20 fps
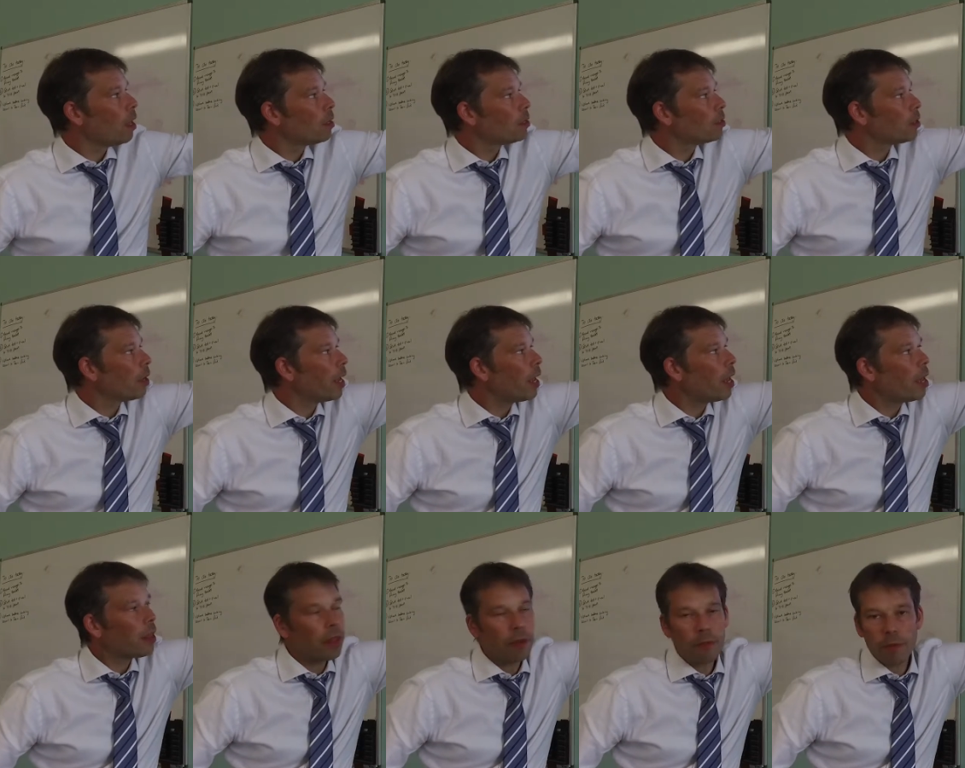So
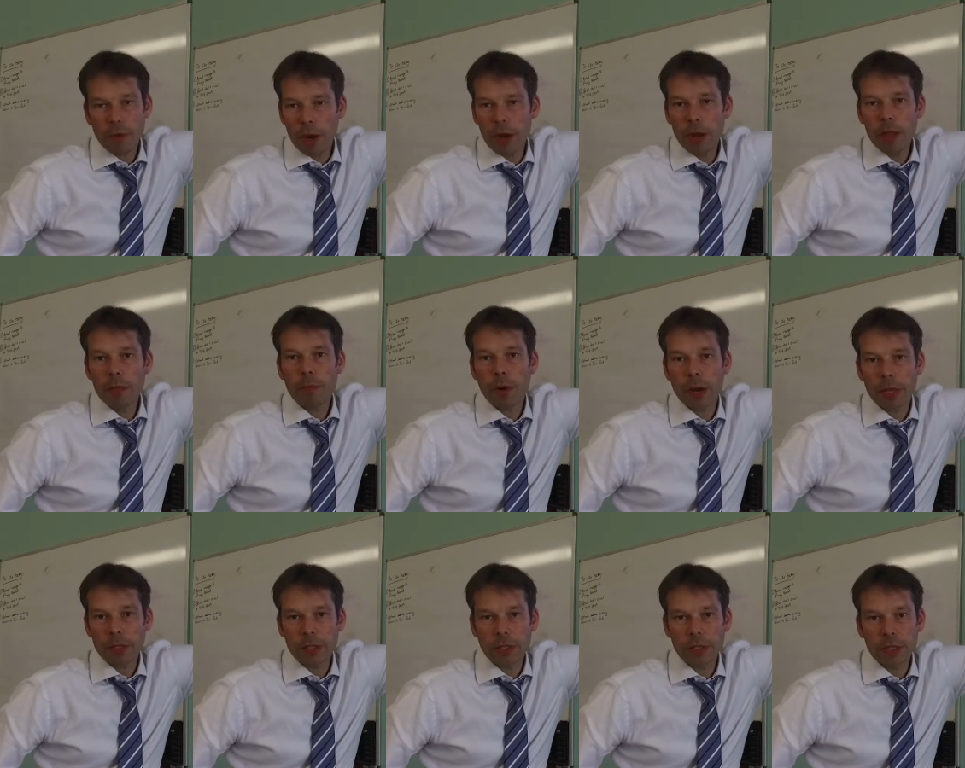here they've written in
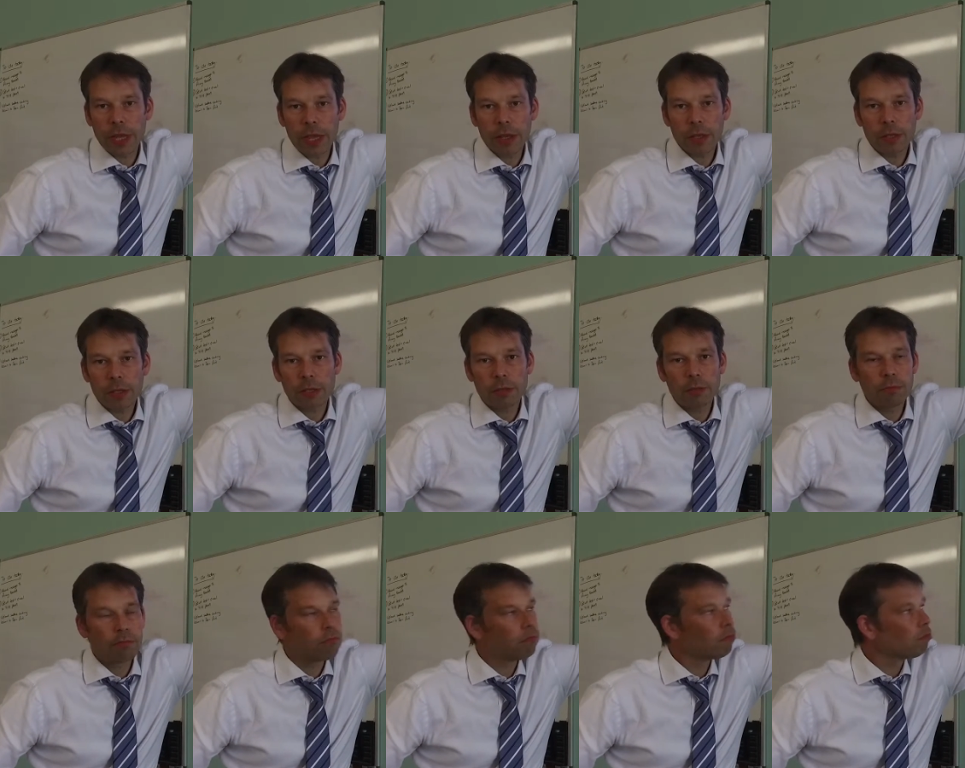present
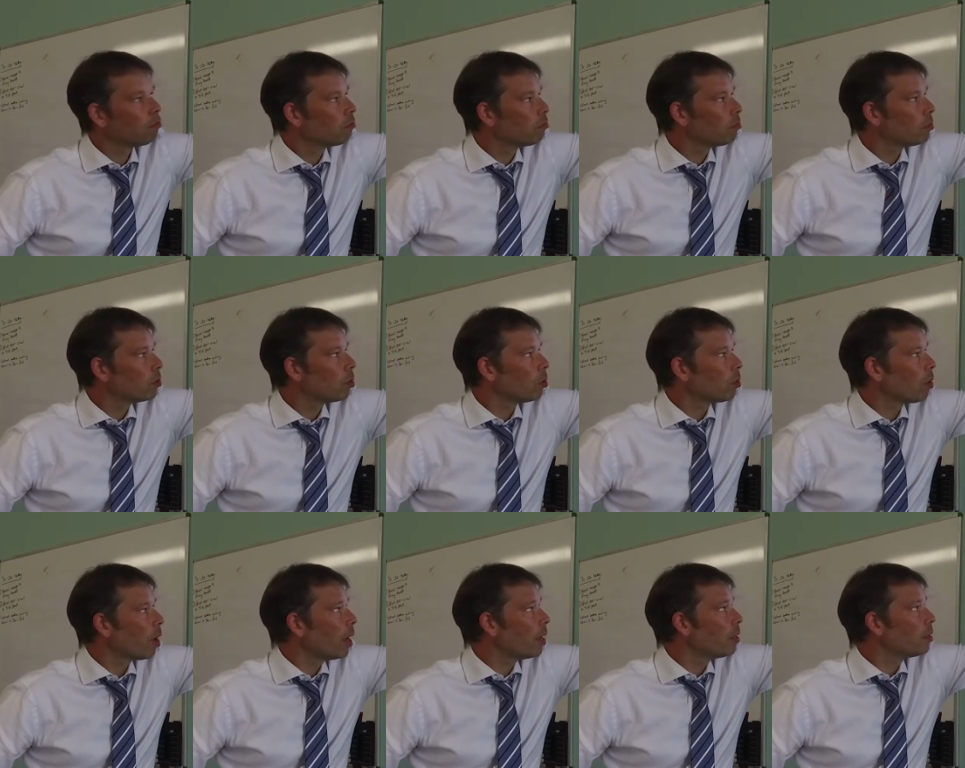tense, it's all
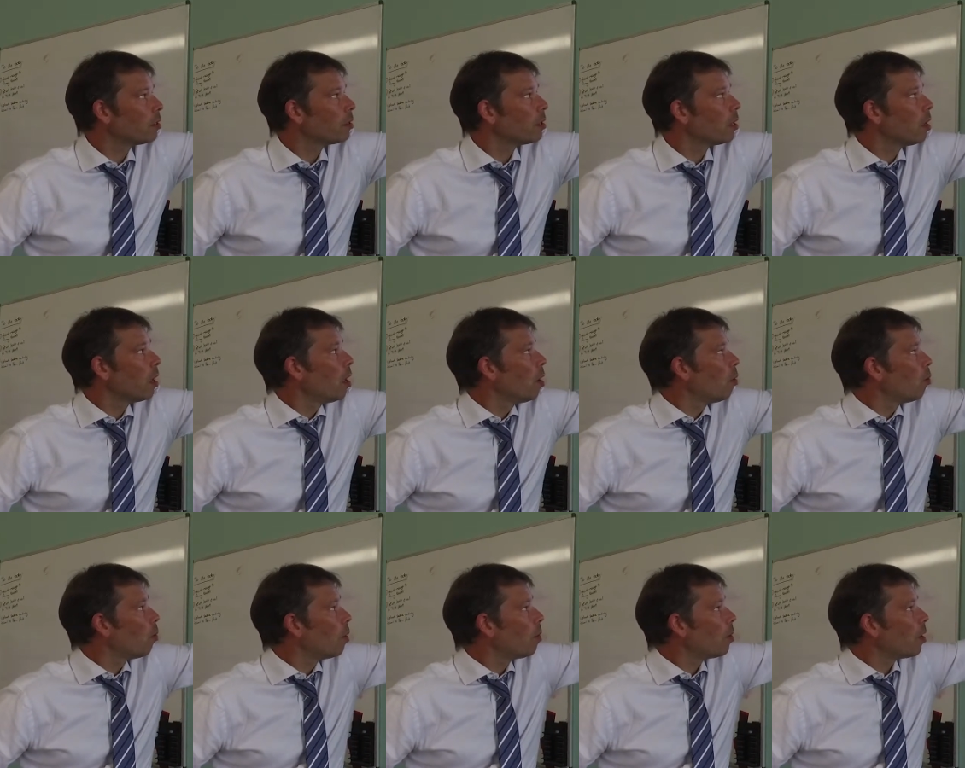great.
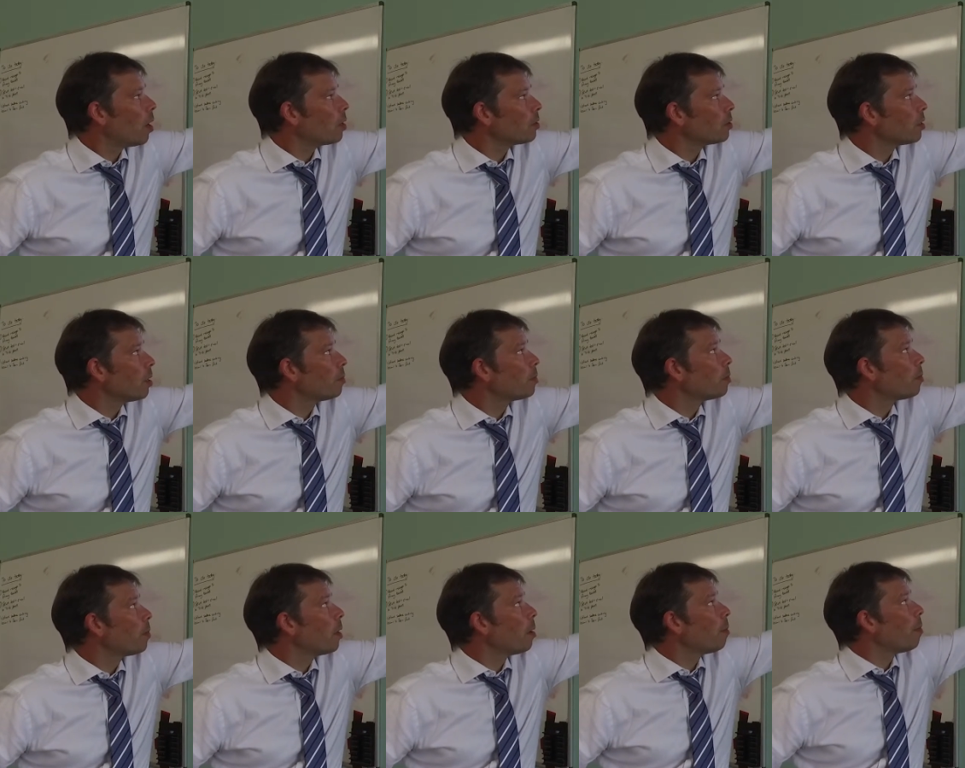We would ask them to
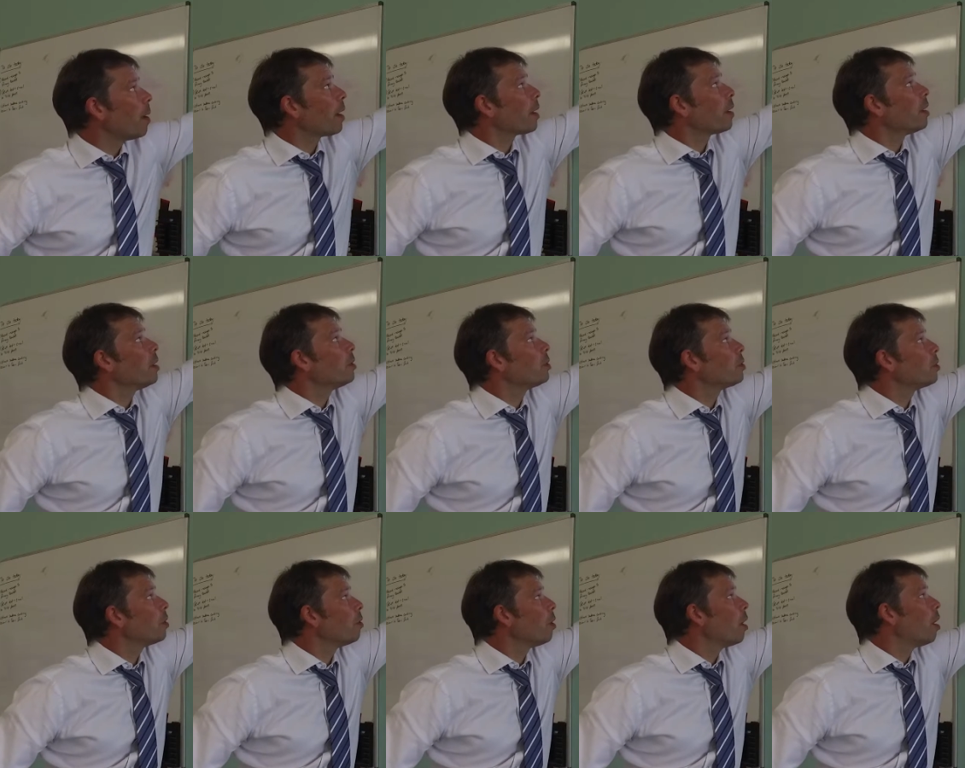put it back
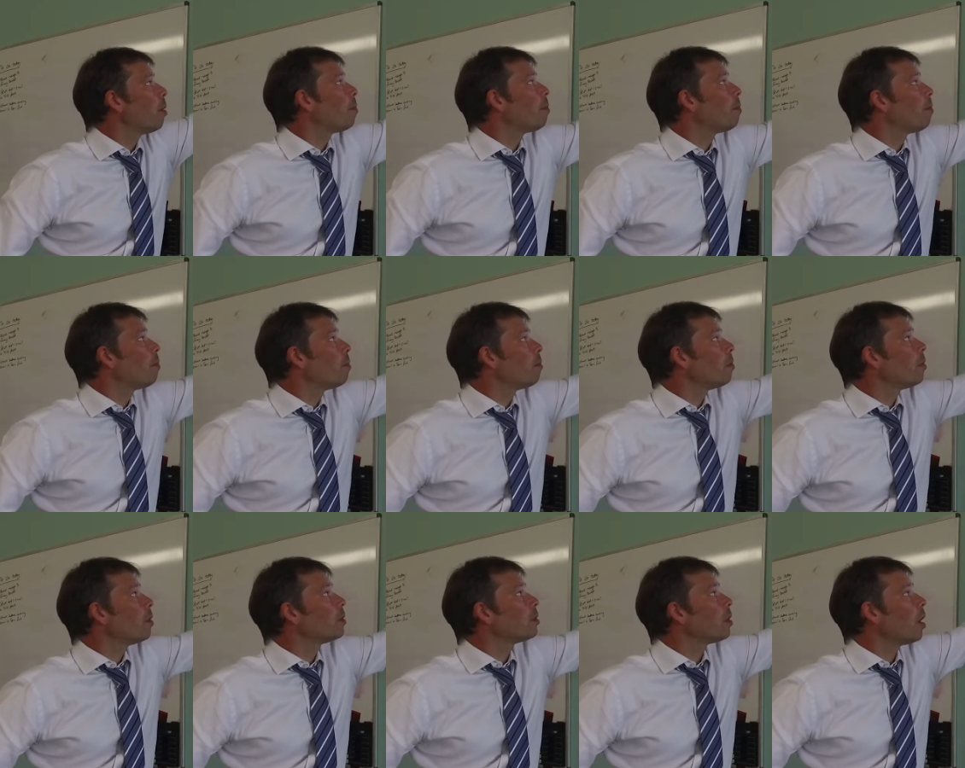into
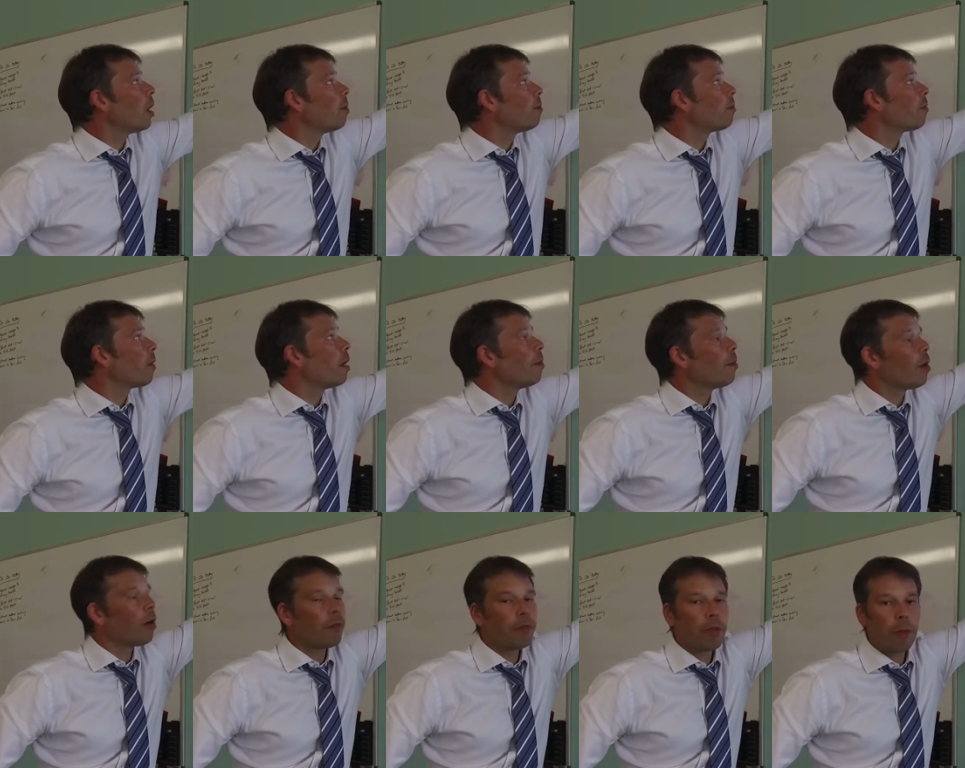the time frame
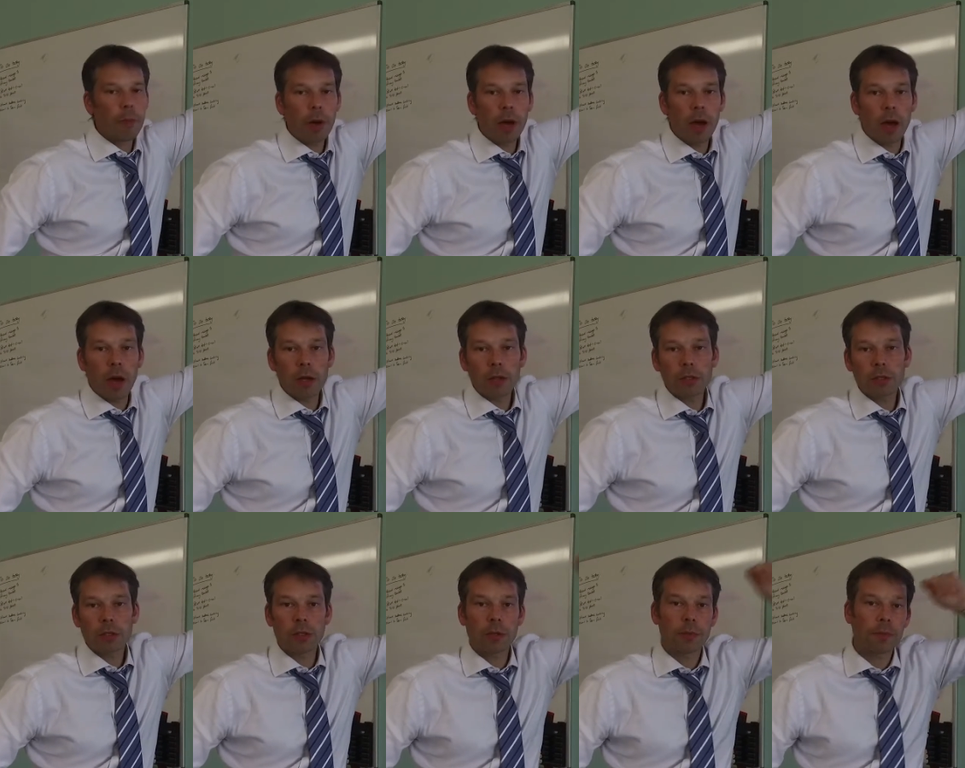of the
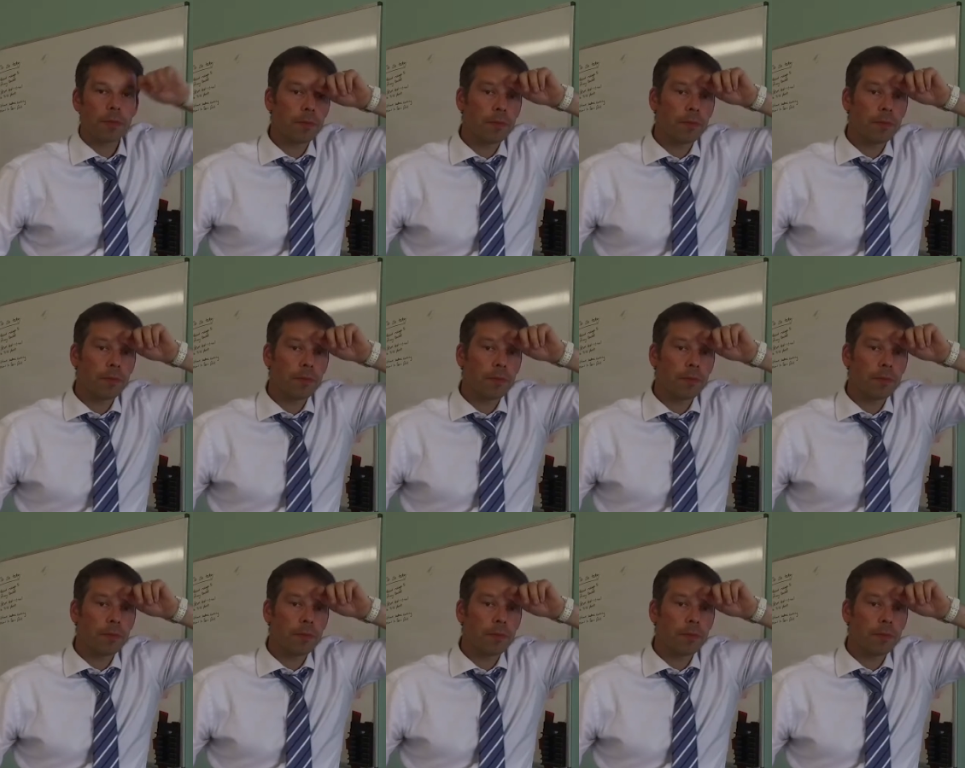past.